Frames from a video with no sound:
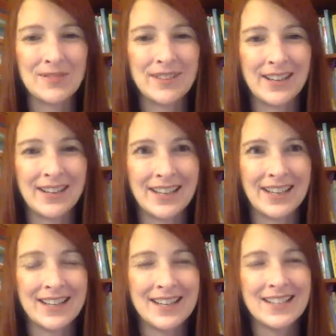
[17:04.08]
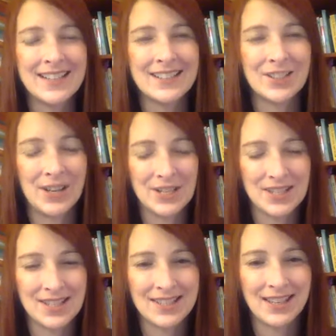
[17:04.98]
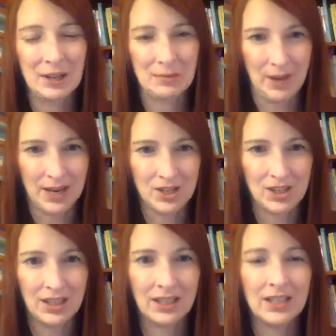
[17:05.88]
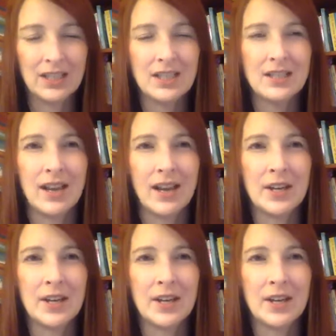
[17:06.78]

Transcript: very gracious and compassionate. Uh,